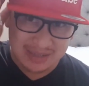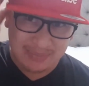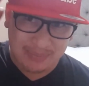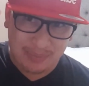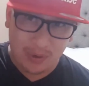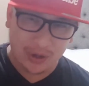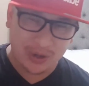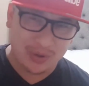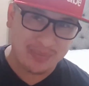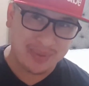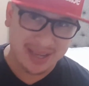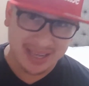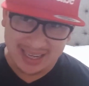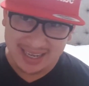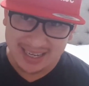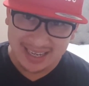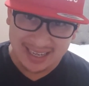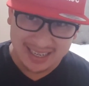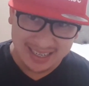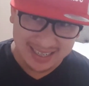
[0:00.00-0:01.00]
she supported
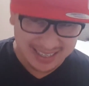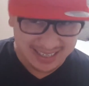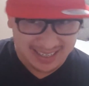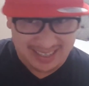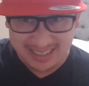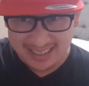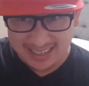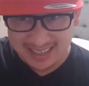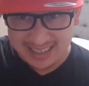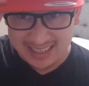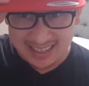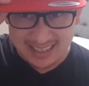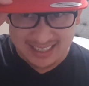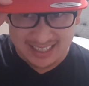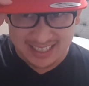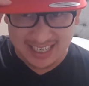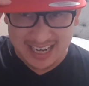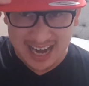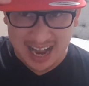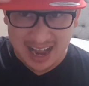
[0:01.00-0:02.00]
me and
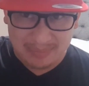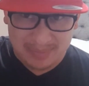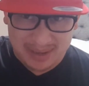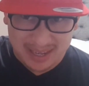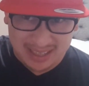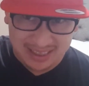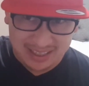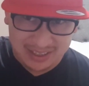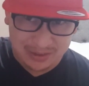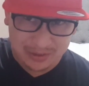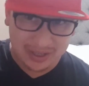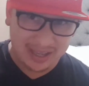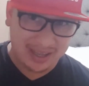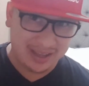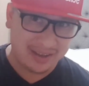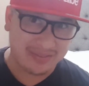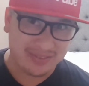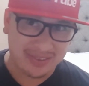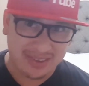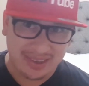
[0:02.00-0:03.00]
she got me a little
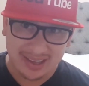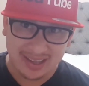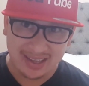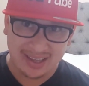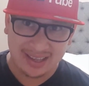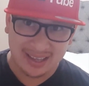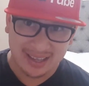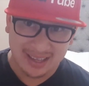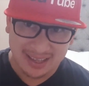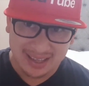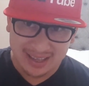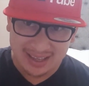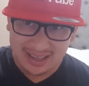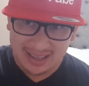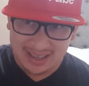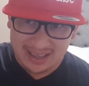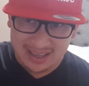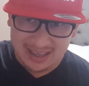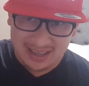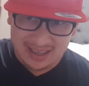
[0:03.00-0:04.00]
gift, uh,
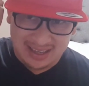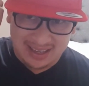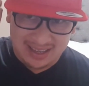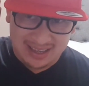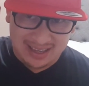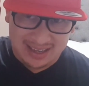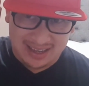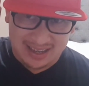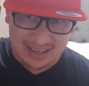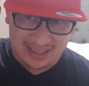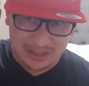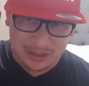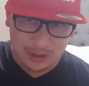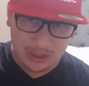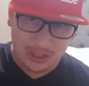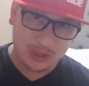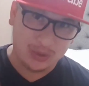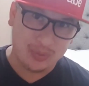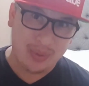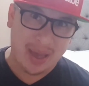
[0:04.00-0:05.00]
a
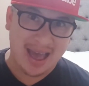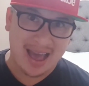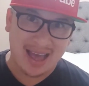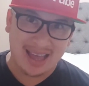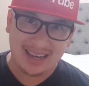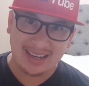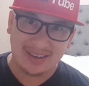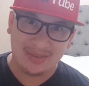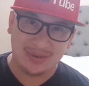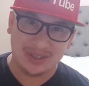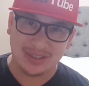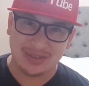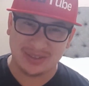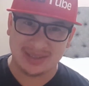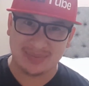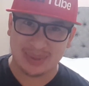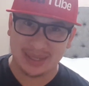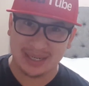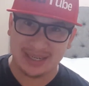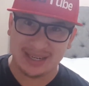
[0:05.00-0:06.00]
YouTube hat, which
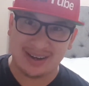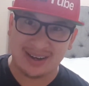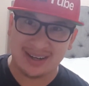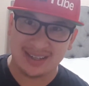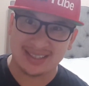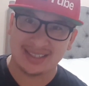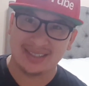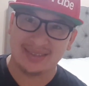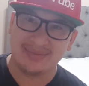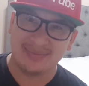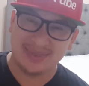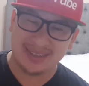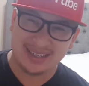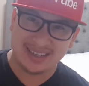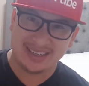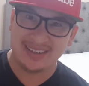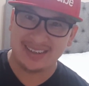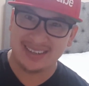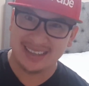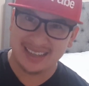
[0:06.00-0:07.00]
was pretty awesome.
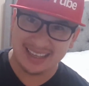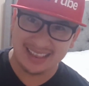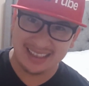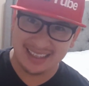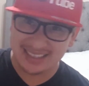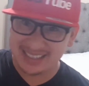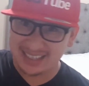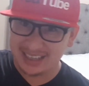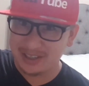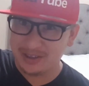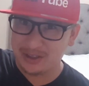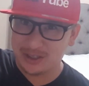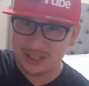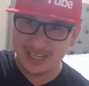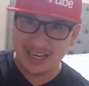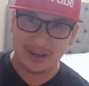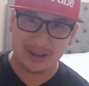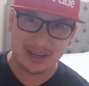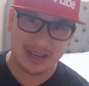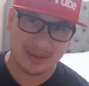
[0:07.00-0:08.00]
You know, it looks a
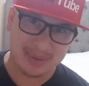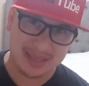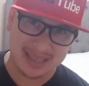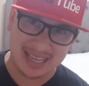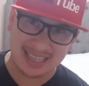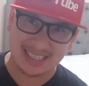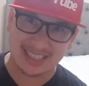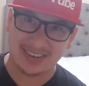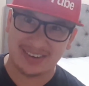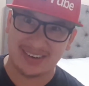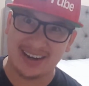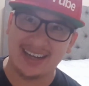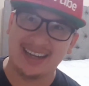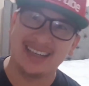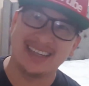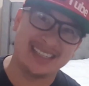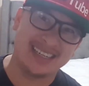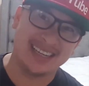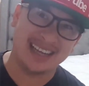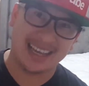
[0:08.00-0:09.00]
little generic, but that's all
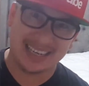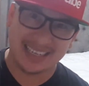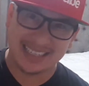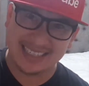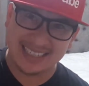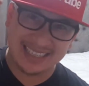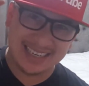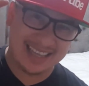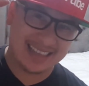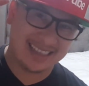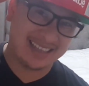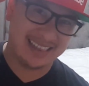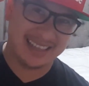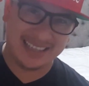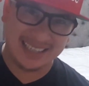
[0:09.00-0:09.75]
right. She got it done at